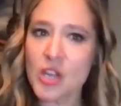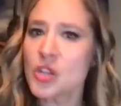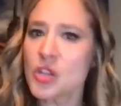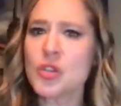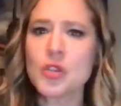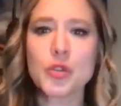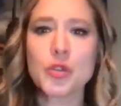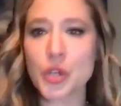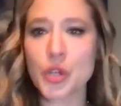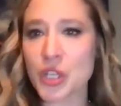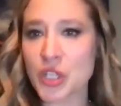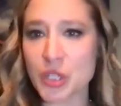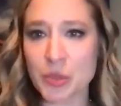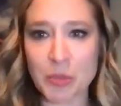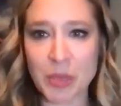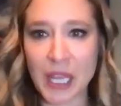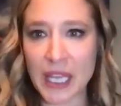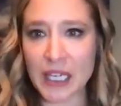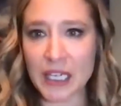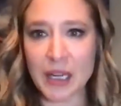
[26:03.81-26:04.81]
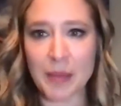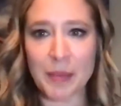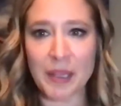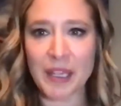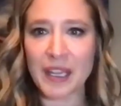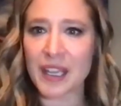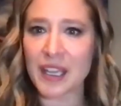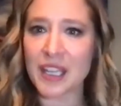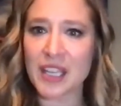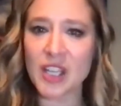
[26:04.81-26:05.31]
Nutrition plan. And I'm
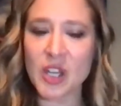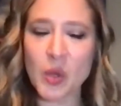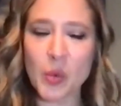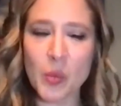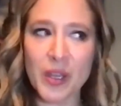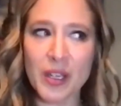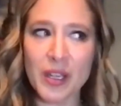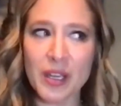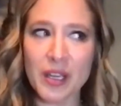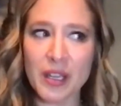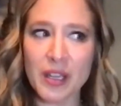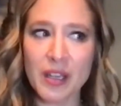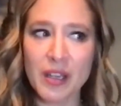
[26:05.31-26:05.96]
like, you know what?